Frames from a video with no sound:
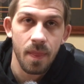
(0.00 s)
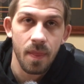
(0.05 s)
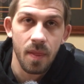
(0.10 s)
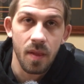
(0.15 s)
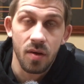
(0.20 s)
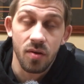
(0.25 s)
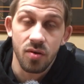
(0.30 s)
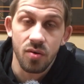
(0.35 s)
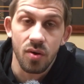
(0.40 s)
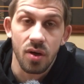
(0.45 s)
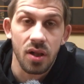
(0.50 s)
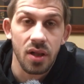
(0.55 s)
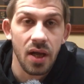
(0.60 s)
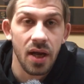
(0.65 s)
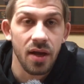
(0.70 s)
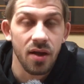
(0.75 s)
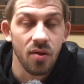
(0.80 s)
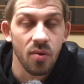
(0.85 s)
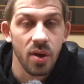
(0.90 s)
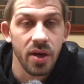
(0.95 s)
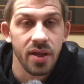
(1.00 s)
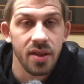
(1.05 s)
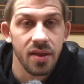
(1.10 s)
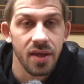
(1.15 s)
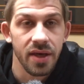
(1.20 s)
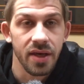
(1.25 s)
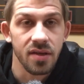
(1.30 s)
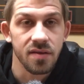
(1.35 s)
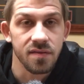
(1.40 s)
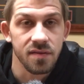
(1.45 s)
They're doing a lot of great
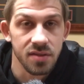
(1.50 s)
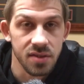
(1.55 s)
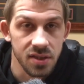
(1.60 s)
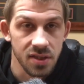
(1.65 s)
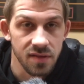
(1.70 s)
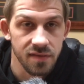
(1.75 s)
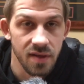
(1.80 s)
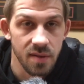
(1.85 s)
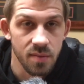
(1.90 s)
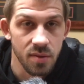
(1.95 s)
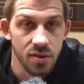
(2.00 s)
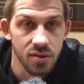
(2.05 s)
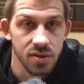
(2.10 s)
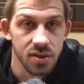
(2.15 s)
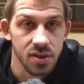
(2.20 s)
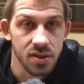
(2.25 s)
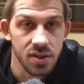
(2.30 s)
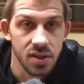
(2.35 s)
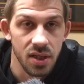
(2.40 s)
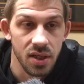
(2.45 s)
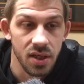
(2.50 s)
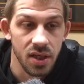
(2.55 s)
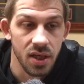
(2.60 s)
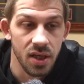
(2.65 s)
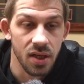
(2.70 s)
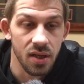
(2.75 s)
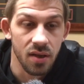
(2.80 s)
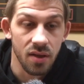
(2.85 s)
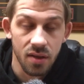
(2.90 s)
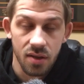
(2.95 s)
things for cystic fibrosis, and
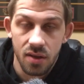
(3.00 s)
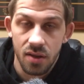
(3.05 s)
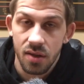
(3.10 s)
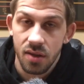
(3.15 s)
then